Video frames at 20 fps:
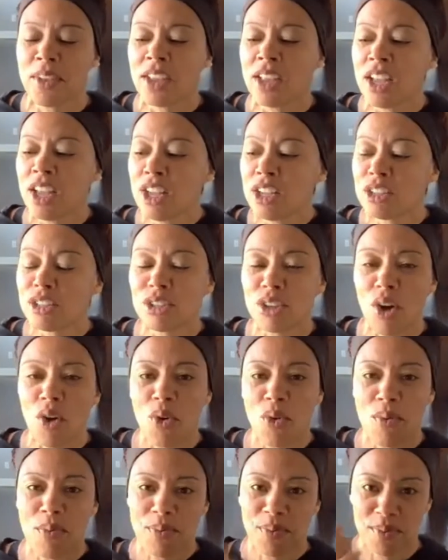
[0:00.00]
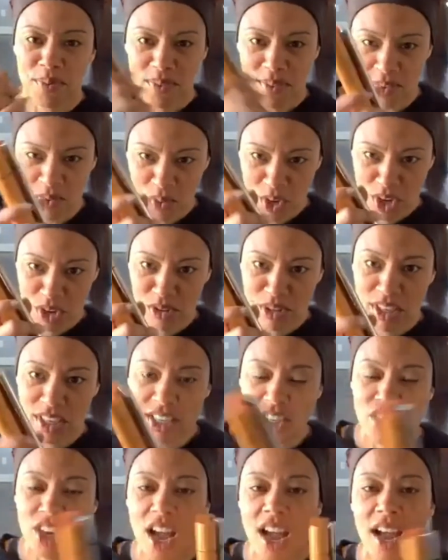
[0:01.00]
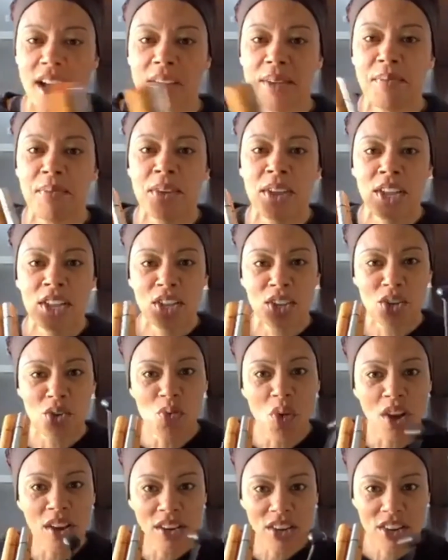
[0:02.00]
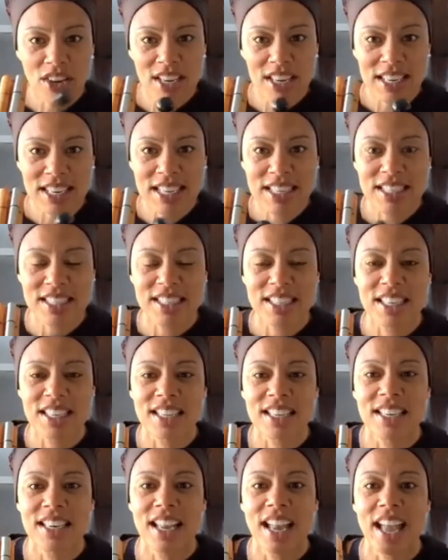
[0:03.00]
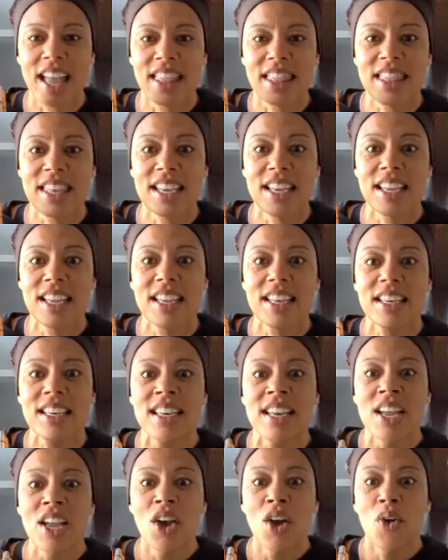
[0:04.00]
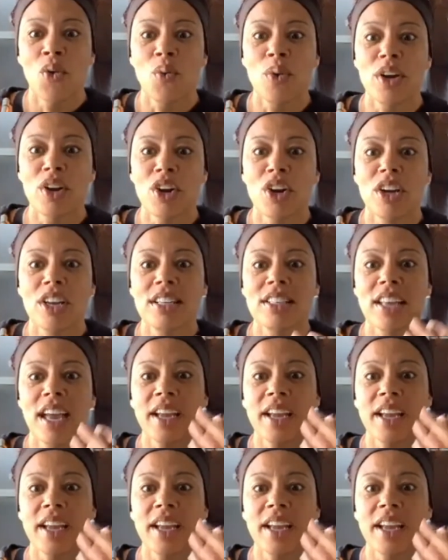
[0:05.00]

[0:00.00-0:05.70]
So we're using the chime. You all are going to listen, and then we are going to take a